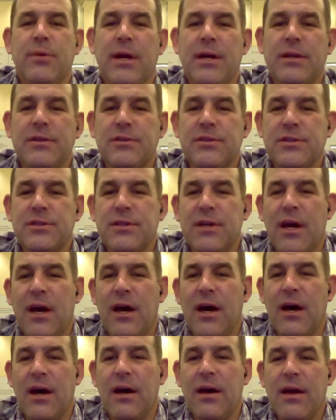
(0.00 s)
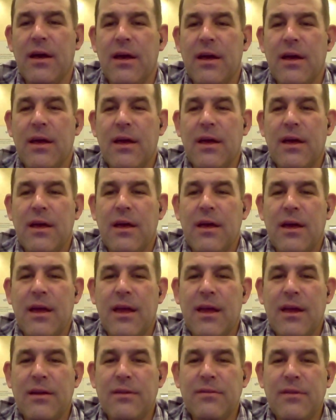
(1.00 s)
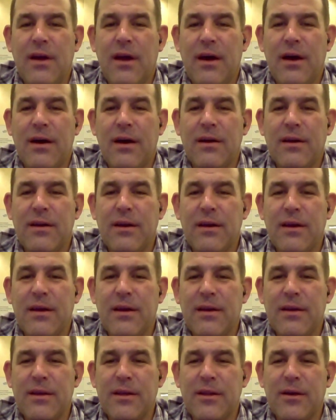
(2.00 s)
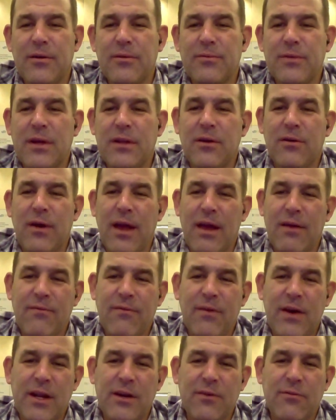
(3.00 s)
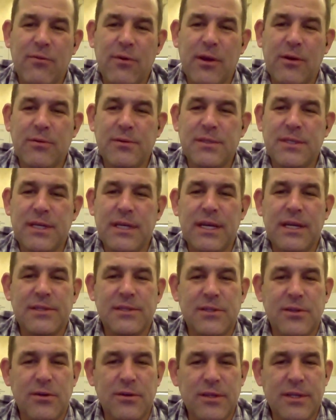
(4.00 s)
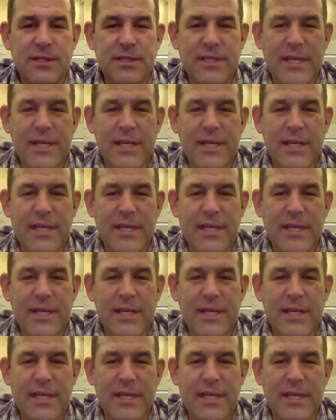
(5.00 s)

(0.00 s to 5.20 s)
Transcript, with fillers: with Cinebench, uh, and uh, you know they don't have final frequency. It's an early